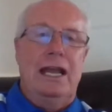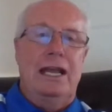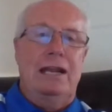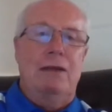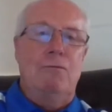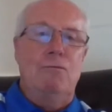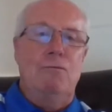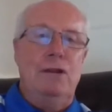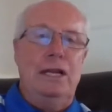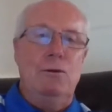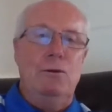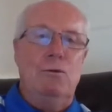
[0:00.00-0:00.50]
And
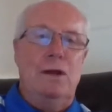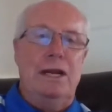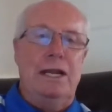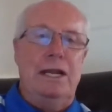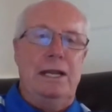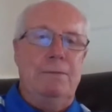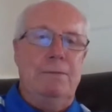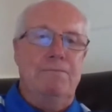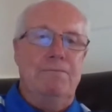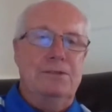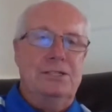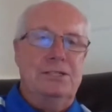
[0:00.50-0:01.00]
I really want
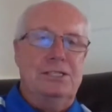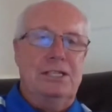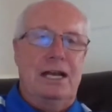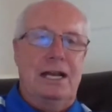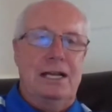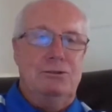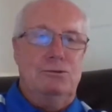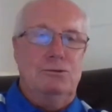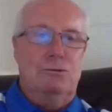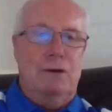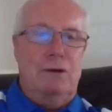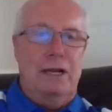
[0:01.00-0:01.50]
to
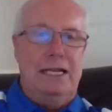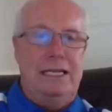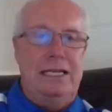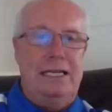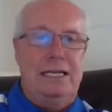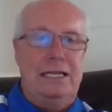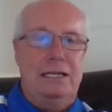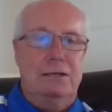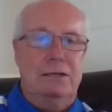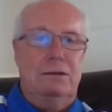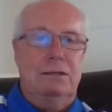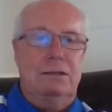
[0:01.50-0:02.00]
emphasize right
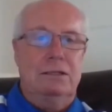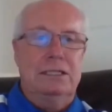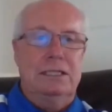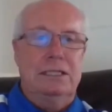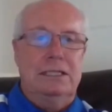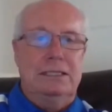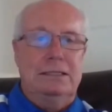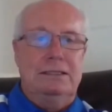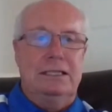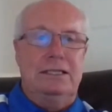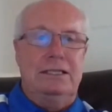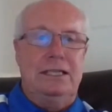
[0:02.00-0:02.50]
here
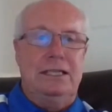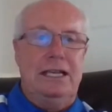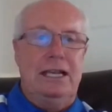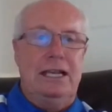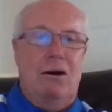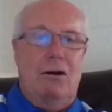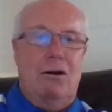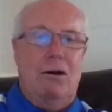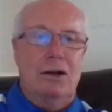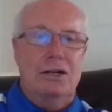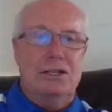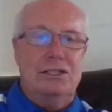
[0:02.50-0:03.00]
that
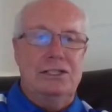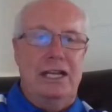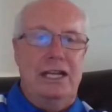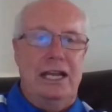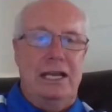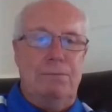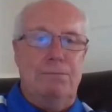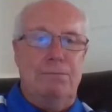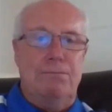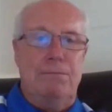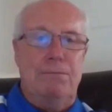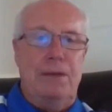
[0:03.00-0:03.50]
the
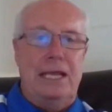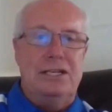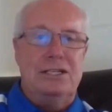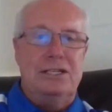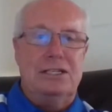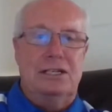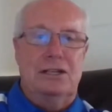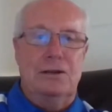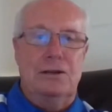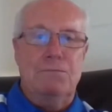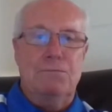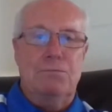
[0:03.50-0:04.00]

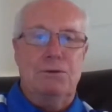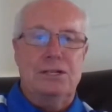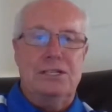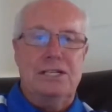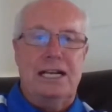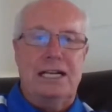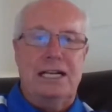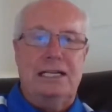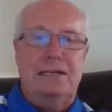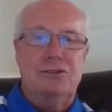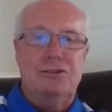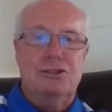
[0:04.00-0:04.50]
ARDS-net-based lung
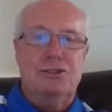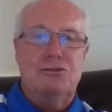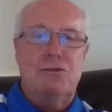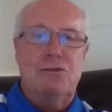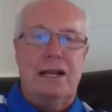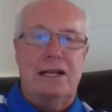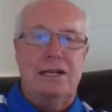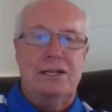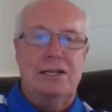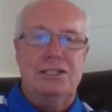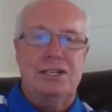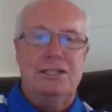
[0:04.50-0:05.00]
protective
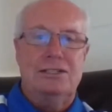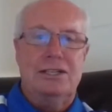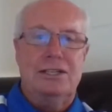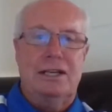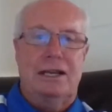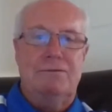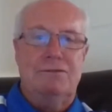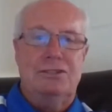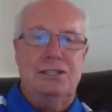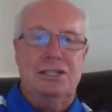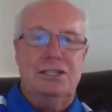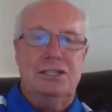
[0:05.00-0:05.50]
strategies
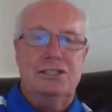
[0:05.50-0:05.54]
I've